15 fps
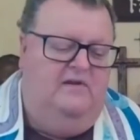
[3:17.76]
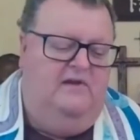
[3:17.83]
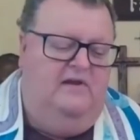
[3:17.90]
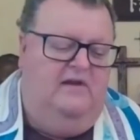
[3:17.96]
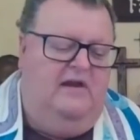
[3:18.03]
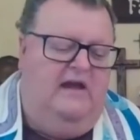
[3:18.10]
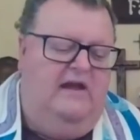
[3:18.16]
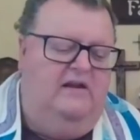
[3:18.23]

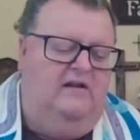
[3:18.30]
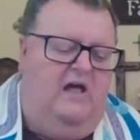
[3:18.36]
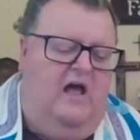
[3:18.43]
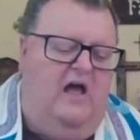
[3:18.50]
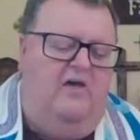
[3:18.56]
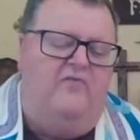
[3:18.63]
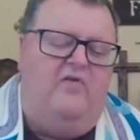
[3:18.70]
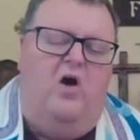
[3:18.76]
And
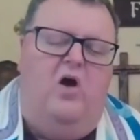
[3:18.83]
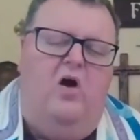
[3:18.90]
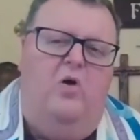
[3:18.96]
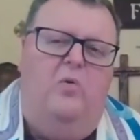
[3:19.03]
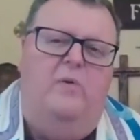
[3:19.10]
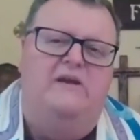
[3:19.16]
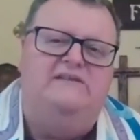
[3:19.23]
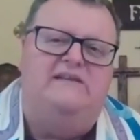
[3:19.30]
love
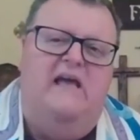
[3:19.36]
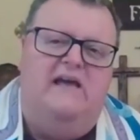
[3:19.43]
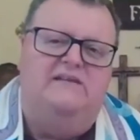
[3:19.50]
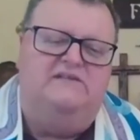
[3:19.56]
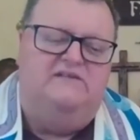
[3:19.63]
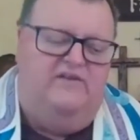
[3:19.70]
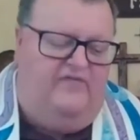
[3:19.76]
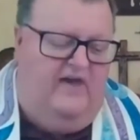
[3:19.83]
always has
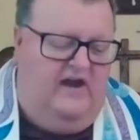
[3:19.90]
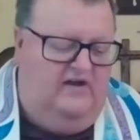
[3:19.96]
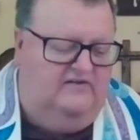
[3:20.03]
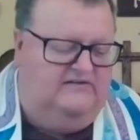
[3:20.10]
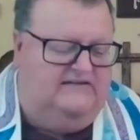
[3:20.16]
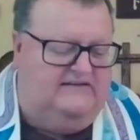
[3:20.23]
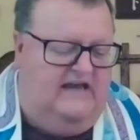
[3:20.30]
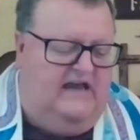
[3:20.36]
the final
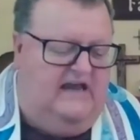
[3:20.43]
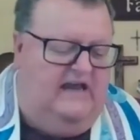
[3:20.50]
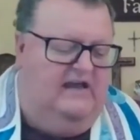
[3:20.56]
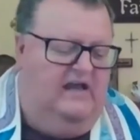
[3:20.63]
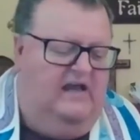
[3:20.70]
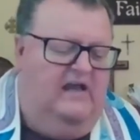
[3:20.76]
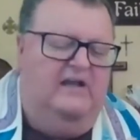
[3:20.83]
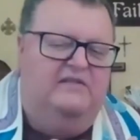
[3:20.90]
say.
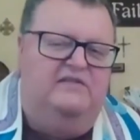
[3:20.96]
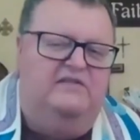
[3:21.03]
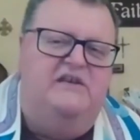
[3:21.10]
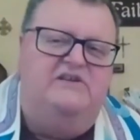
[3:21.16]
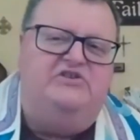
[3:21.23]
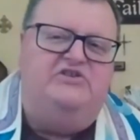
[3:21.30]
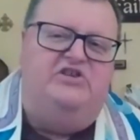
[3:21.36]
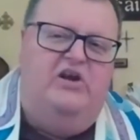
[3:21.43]

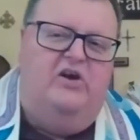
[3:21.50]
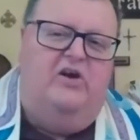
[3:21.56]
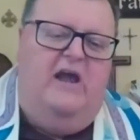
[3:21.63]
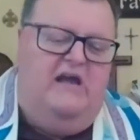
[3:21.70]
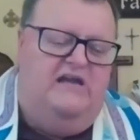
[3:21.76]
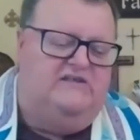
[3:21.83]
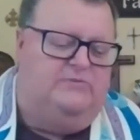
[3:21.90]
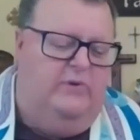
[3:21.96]
This year,
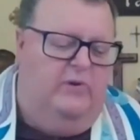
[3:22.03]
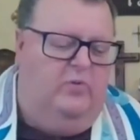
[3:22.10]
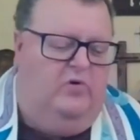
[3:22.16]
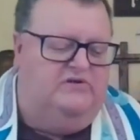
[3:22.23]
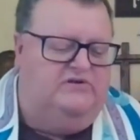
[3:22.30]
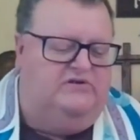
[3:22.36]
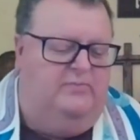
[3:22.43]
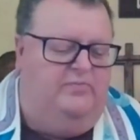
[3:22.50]
as we
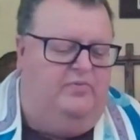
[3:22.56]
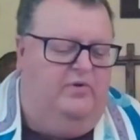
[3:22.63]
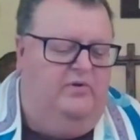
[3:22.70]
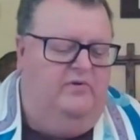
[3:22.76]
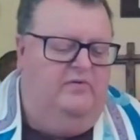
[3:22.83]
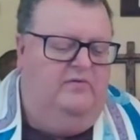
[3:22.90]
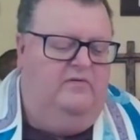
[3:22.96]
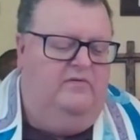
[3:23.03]
worship,
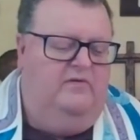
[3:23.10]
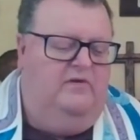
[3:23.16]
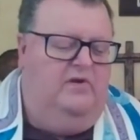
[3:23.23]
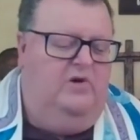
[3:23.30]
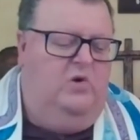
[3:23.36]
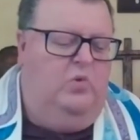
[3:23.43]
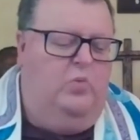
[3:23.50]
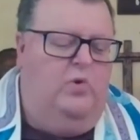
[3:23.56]

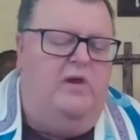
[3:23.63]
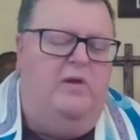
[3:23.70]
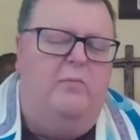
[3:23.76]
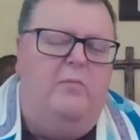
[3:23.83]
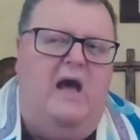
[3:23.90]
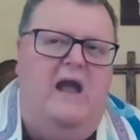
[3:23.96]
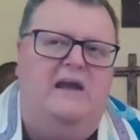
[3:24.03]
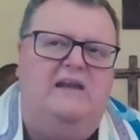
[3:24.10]
we
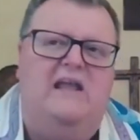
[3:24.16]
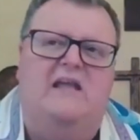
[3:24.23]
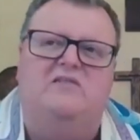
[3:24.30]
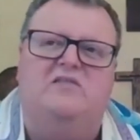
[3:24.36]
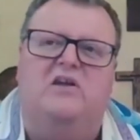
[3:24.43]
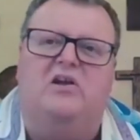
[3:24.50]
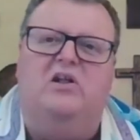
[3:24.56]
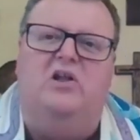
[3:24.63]
might get the
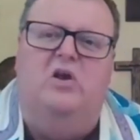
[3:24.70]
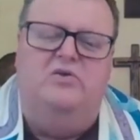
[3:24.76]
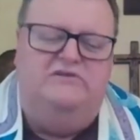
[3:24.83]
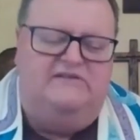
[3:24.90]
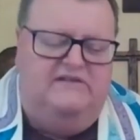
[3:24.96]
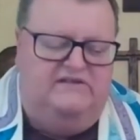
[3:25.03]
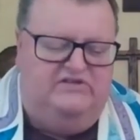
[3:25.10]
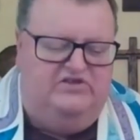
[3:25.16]

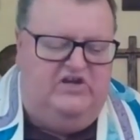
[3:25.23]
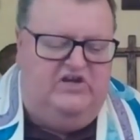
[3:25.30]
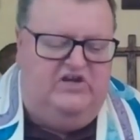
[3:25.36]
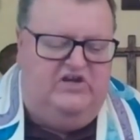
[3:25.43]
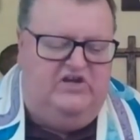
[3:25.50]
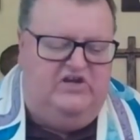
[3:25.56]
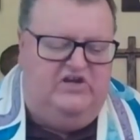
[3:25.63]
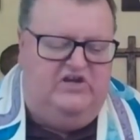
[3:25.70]
closest chance
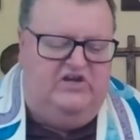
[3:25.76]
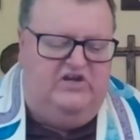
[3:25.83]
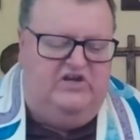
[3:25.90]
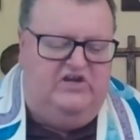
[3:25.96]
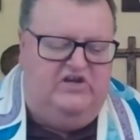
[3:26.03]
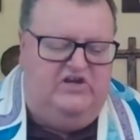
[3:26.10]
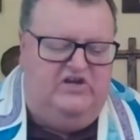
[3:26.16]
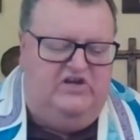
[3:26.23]

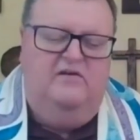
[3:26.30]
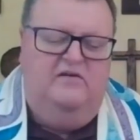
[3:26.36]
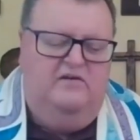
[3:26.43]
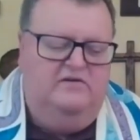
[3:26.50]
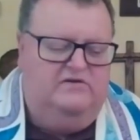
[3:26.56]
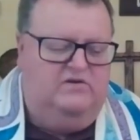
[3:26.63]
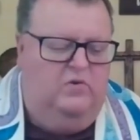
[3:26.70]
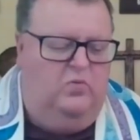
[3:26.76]

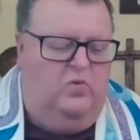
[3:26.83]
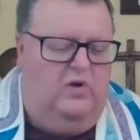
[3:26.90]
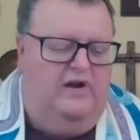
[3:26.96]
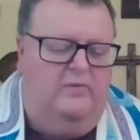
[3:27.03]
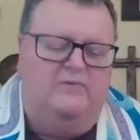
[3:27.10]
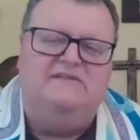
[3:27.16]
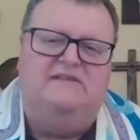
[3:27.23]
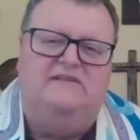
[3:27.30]
to what it
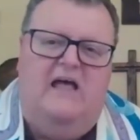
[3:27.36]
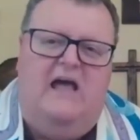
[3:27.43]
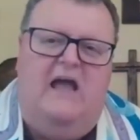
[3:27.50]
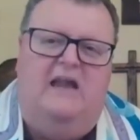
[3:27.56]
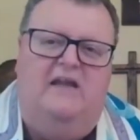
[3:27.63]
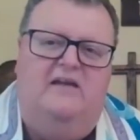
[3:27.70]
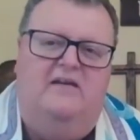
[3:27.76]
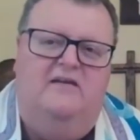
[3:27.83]
was like
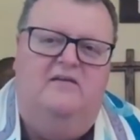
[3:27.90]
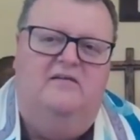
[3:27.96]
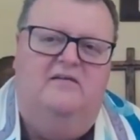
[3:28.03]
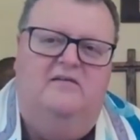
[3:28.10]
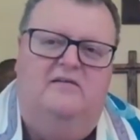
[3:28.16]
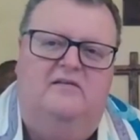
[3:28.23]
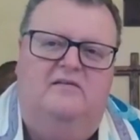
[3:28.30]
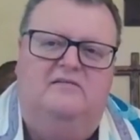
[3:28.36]

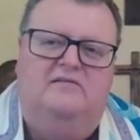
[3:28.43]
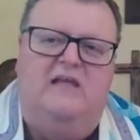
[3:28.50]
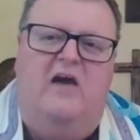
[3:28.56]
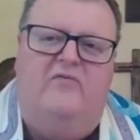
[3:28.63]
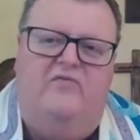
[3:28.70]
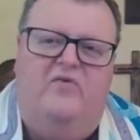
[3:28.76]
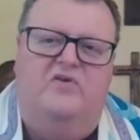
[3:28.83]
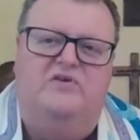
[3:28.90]
that
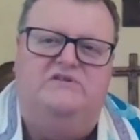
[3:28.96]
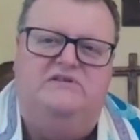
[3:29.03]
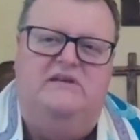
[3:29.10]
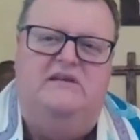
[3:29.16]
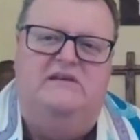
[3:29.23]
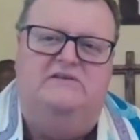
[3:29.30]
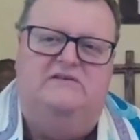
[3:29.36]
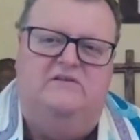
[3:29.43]
first
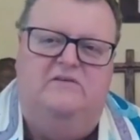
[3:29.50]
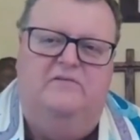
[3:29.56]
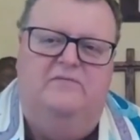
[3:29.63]
Easter.